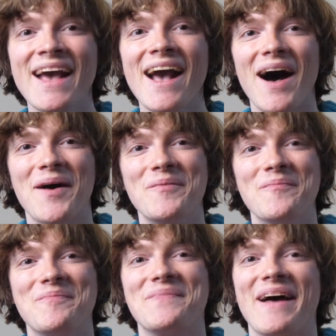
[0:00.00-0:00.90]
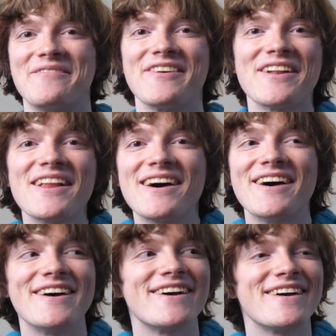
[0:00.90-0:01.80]
I feel
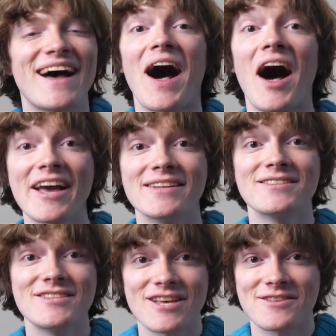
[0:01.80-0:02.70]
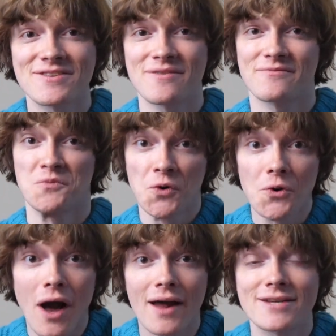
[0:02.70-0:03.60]
a heightened sense of
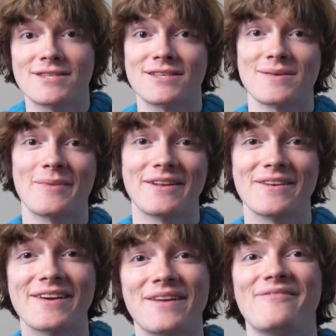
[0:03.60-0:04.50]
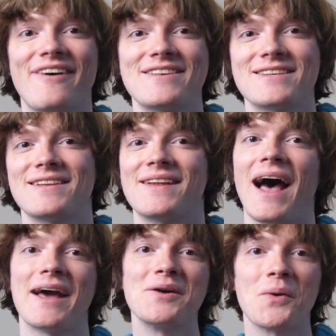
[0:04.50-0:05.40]
neuroticism in confessing
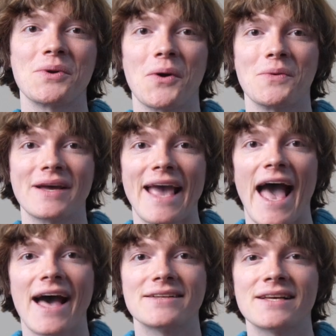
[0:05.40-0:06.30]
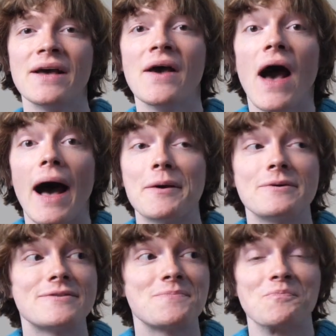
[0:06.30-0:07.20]
I don't own a cat. I
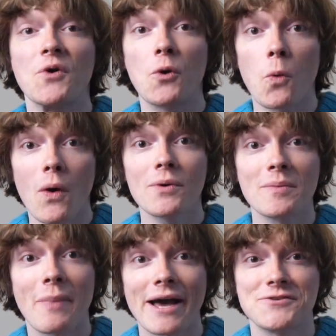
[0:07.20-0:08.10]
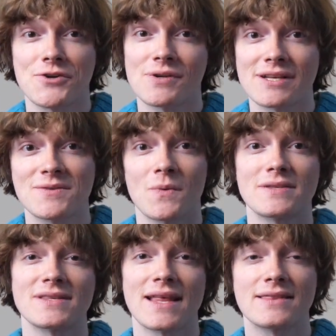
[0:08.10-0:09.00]
was quoted by a journalist
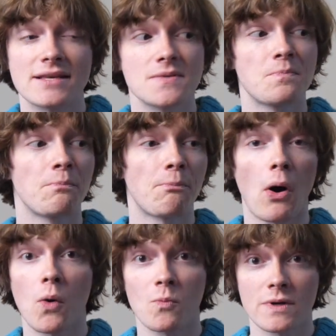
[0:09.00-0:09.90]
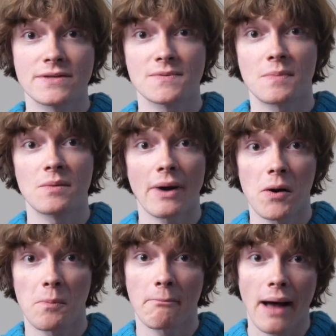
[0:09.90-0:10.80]
once that this poem was
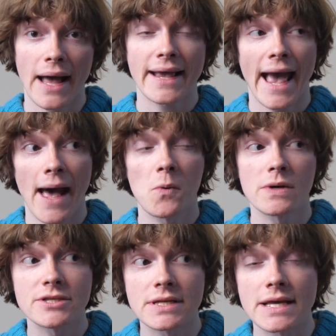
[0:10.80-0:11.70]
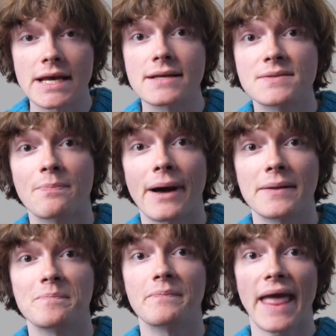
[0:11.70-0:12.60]
about my cat, which it is,
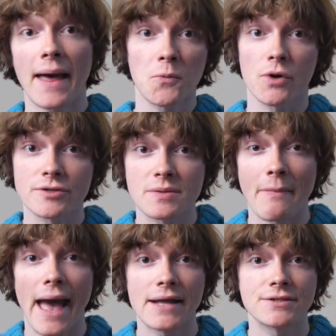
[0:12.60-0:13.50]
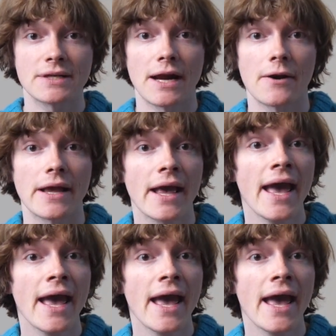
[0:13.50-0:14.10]
but Edward's imaginary,